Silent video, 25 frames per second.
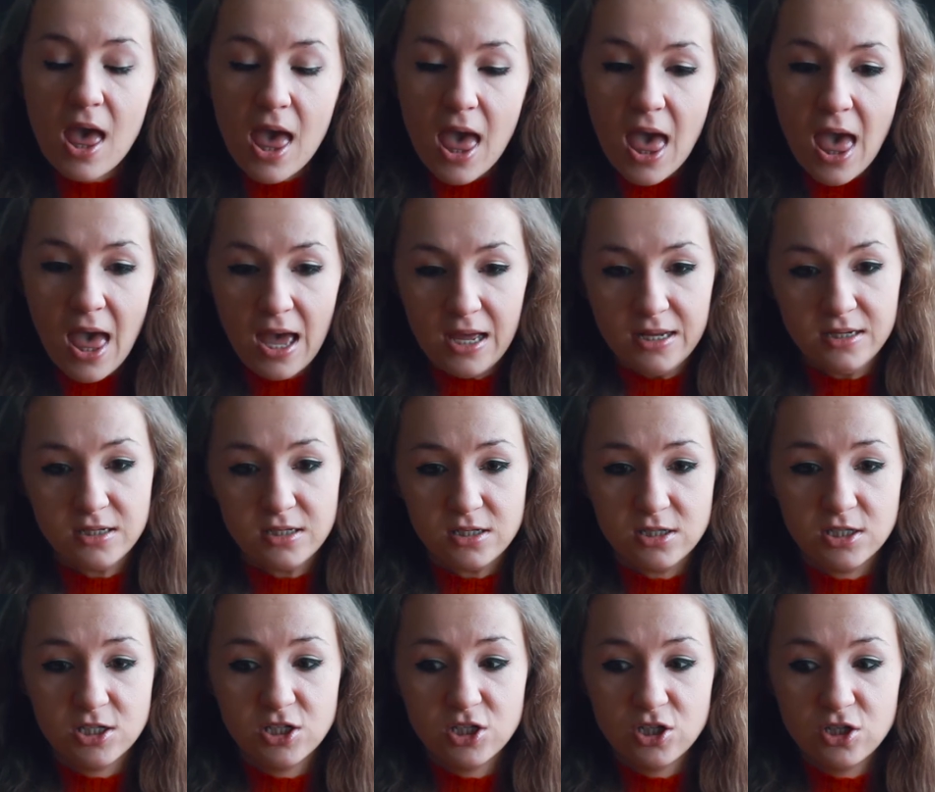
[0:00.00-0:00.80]

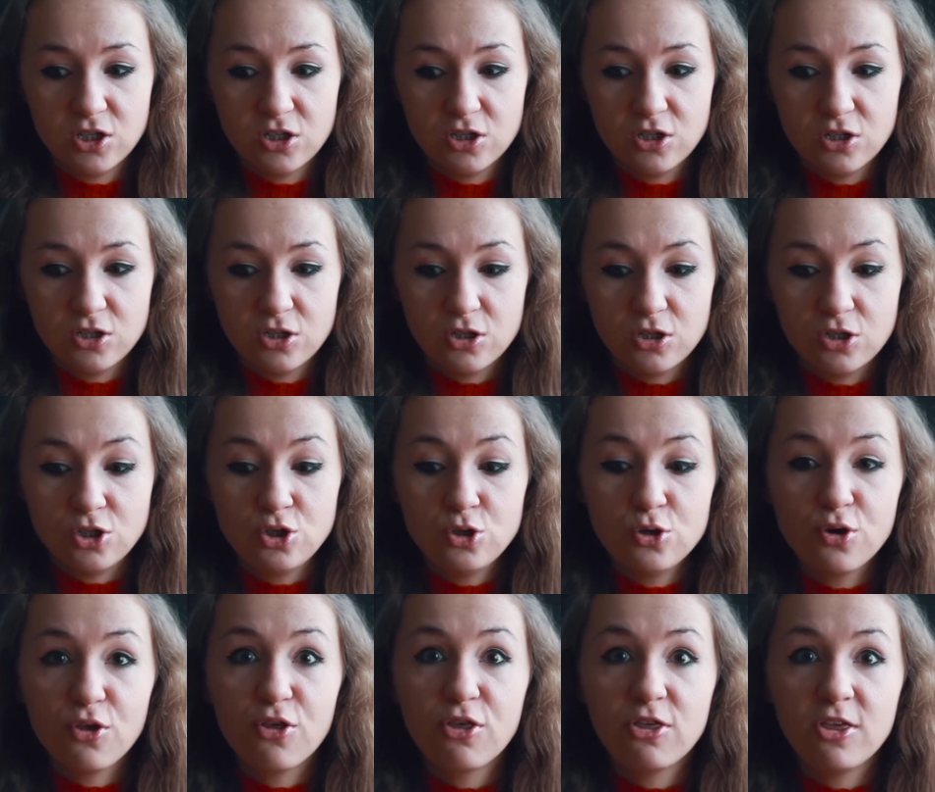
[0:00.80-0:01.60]
And
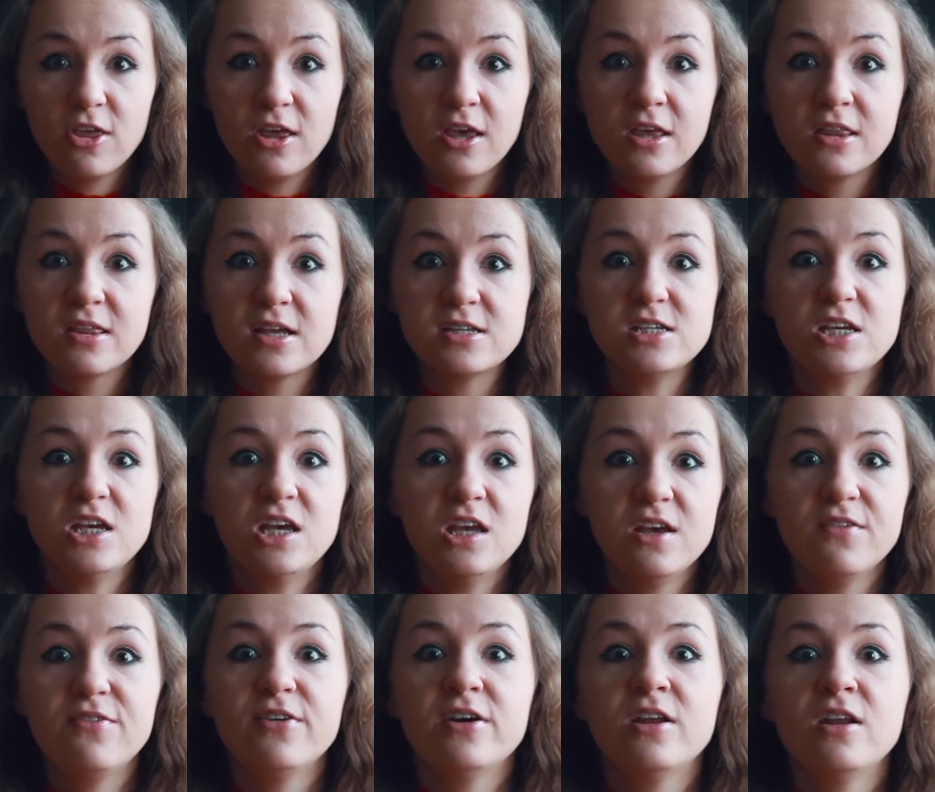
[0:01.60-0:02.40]
do you think that
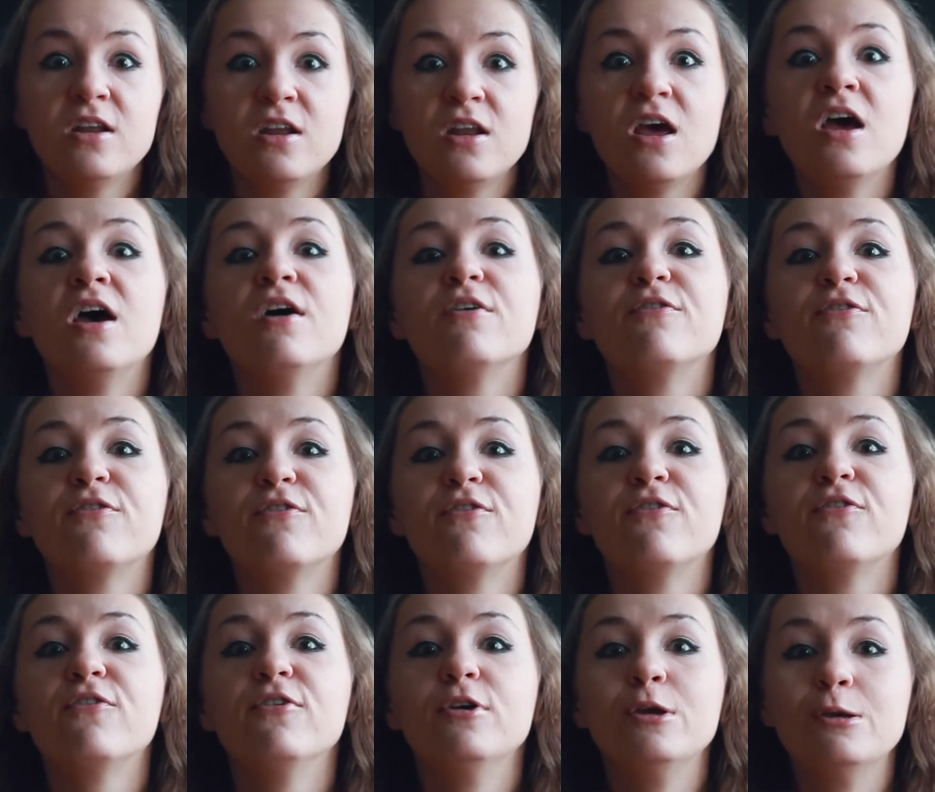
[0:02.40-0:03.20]
even
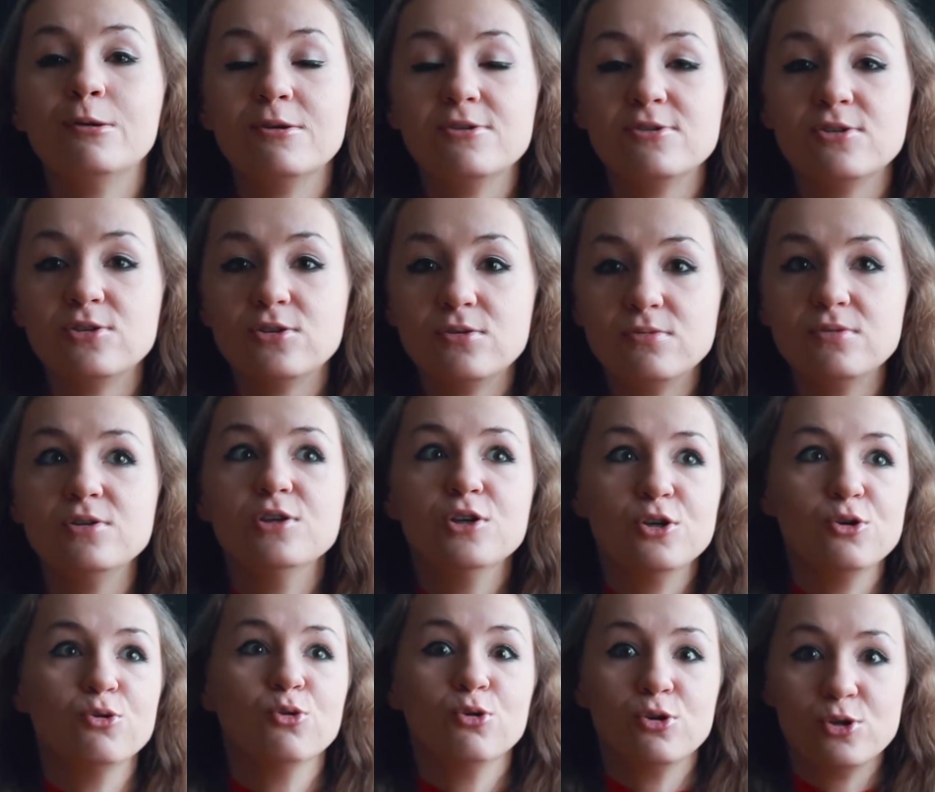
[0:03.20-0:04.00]
if
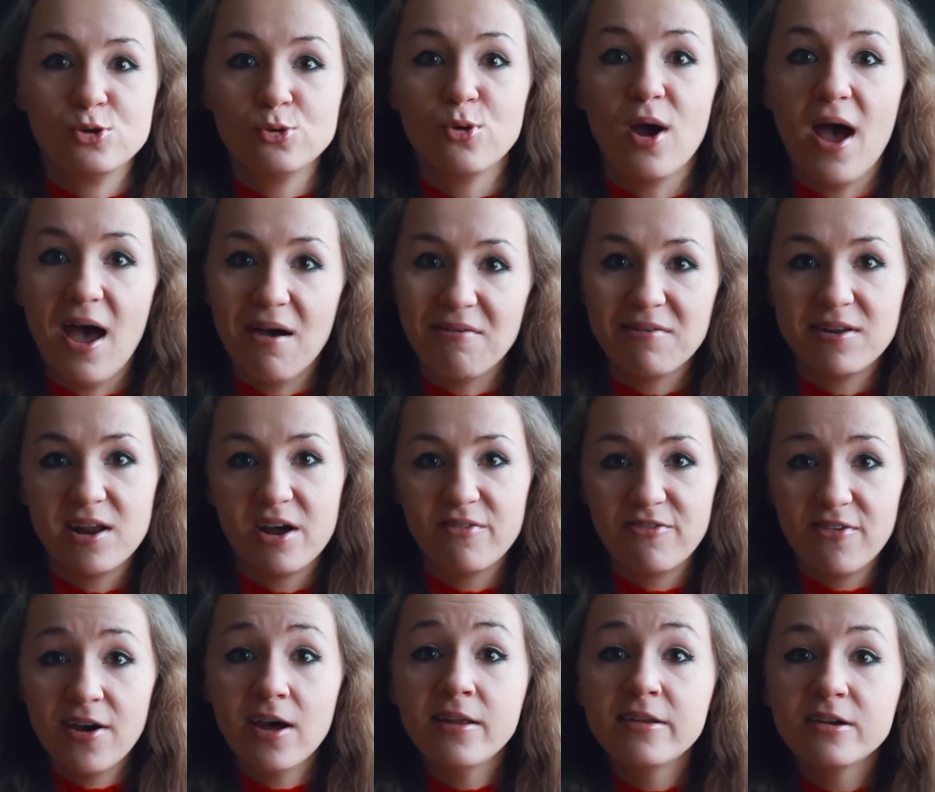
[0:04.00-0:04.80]
you do have
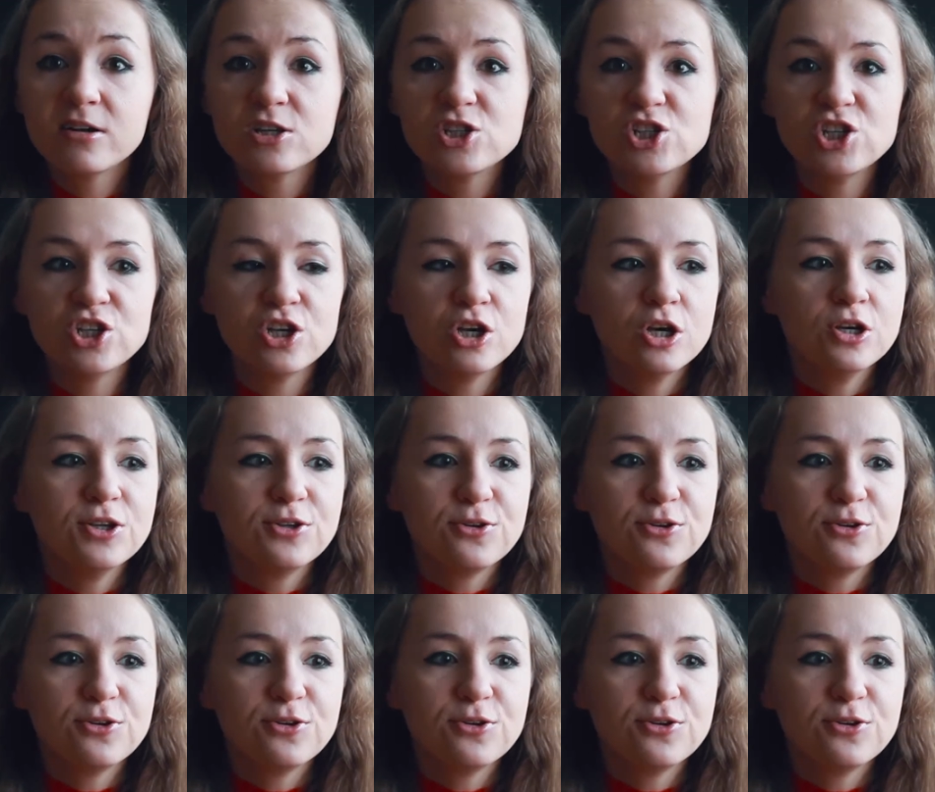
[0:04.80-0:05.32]
enough energy,